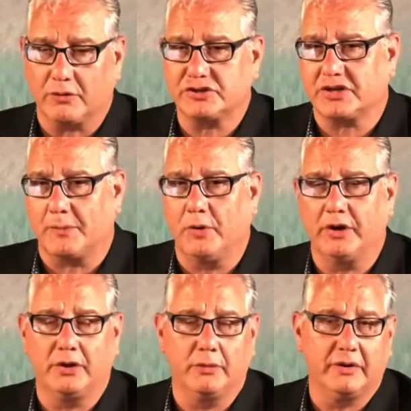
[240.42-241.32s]
or
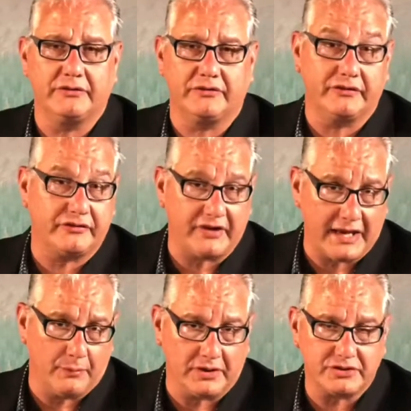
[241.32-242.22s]
someone who is
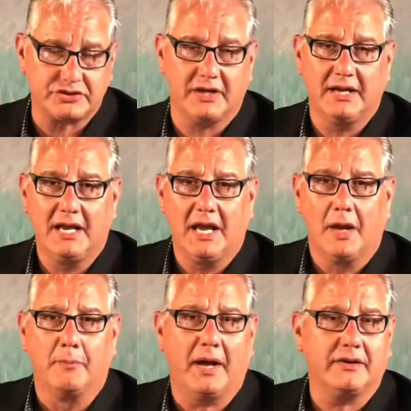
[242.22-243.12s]
distinguished,
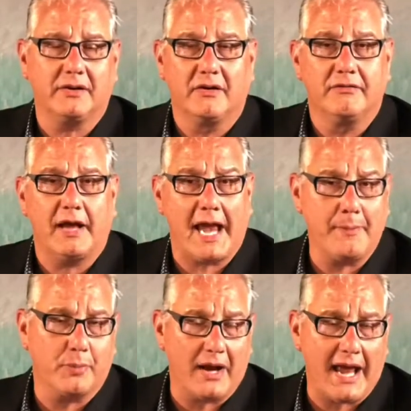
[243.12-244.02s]
but
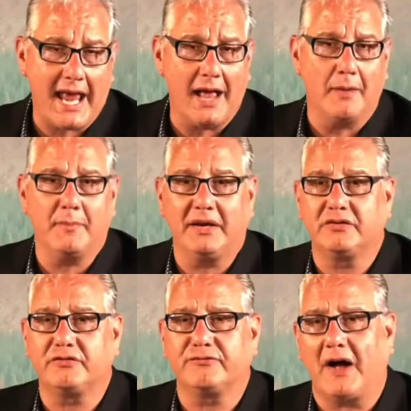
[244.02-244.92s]
Abraham
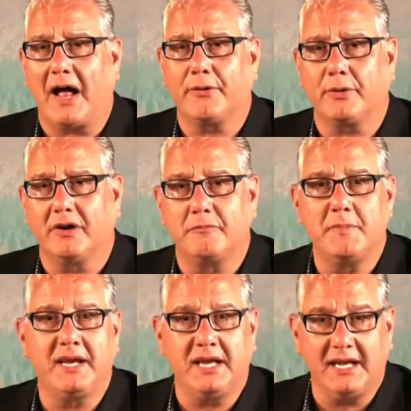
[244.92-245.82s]
means father of
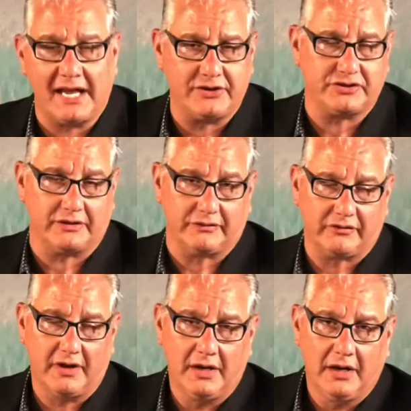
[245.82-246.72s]
many nations.